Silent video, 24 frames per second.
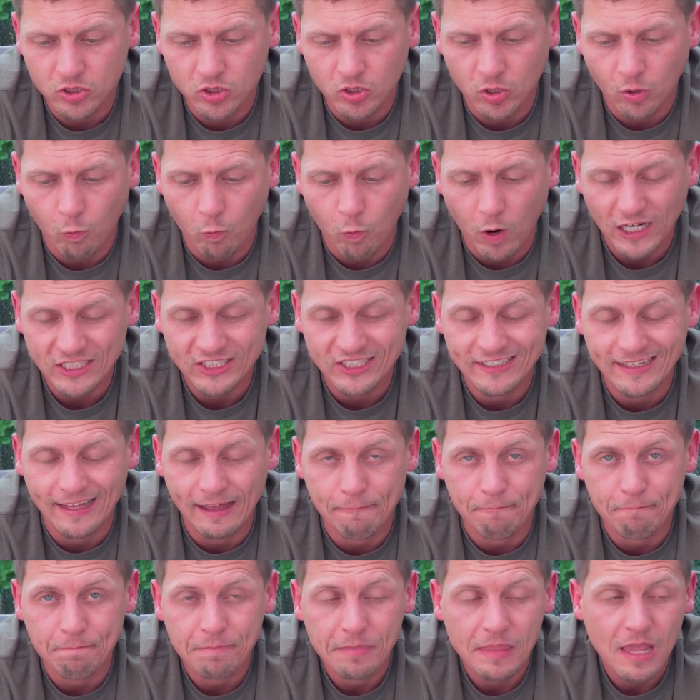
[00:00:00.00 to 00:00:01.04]
to watch
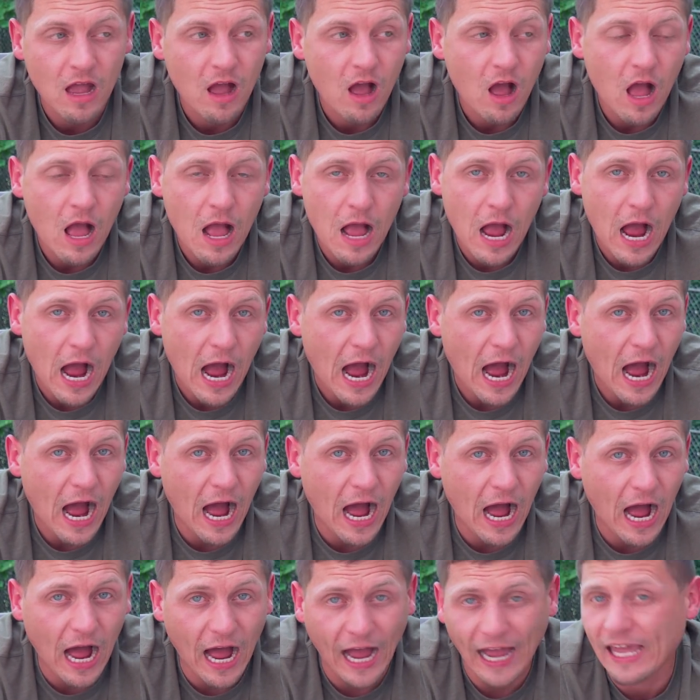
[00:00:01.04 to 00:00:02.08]

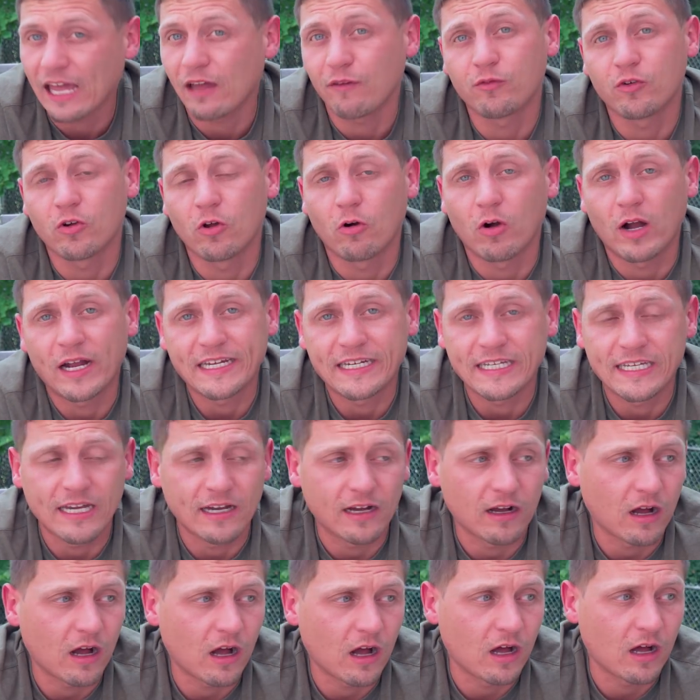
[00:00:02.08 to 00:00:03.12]
them? I have no
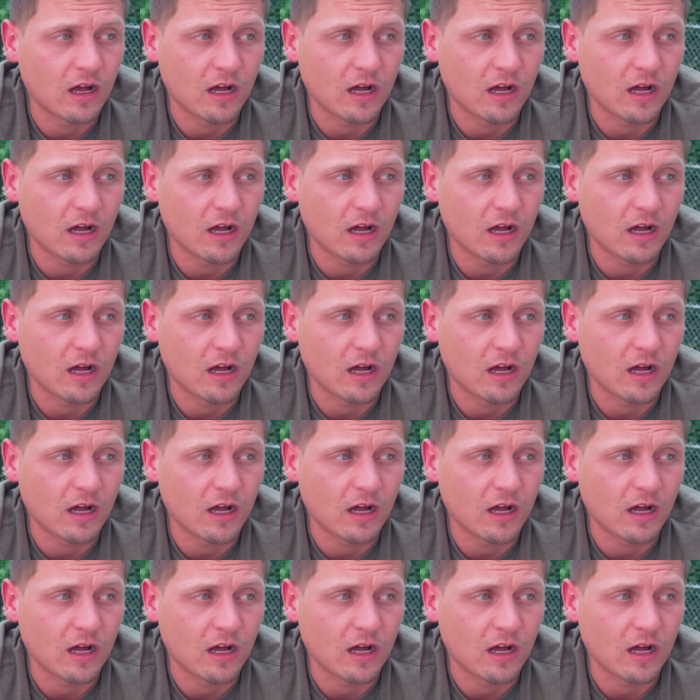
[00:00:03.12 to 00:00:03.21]
idea.